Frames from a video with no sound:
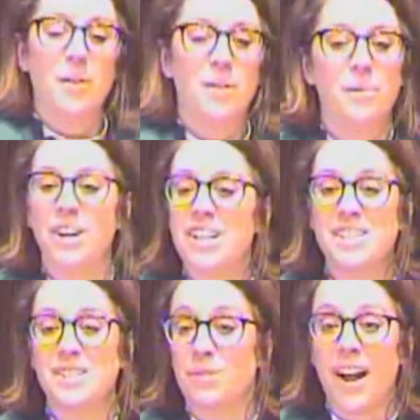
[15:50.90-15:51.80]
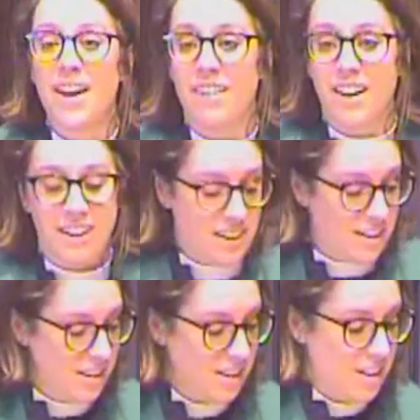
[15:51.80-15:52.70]
What is thriving?
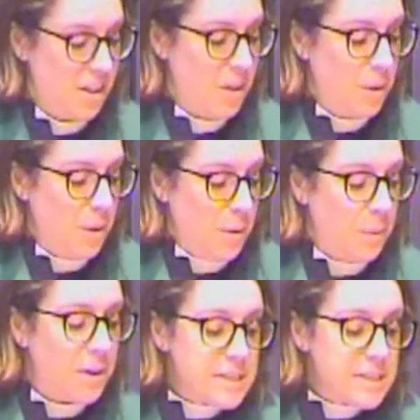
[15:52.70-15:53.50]
What